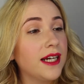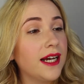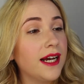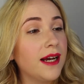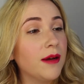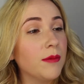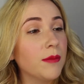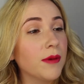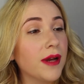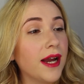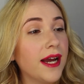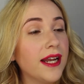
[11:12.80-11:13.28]

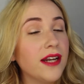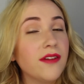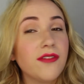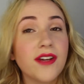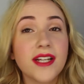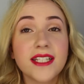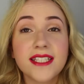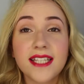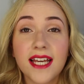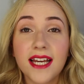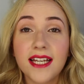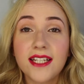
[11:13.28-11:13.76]
I'm kind of
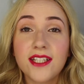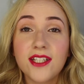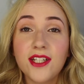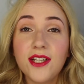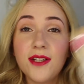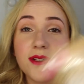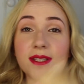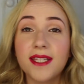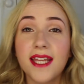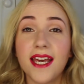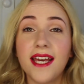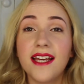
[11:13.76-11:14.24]
excited to
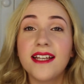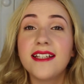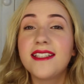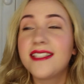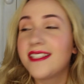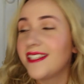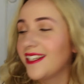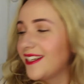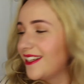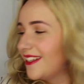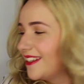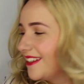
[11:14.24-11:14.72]
use
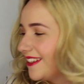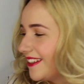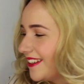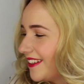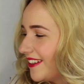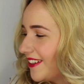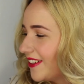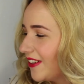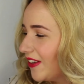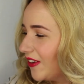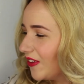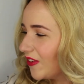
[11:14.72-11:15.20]
this.
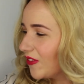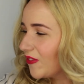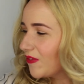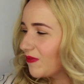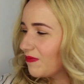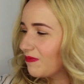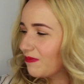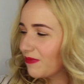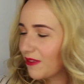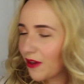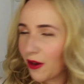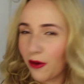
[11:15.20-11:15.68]

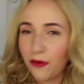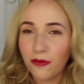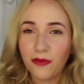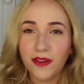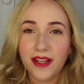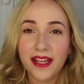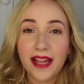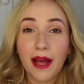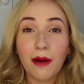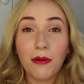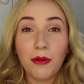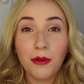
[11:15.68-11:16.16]

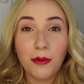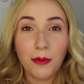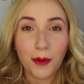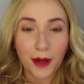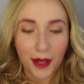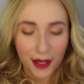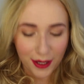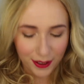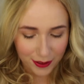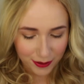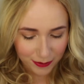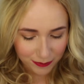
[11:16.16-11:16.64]
Hopefully that will
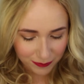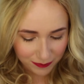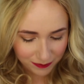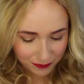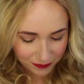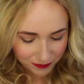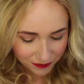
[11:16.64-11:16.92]
work.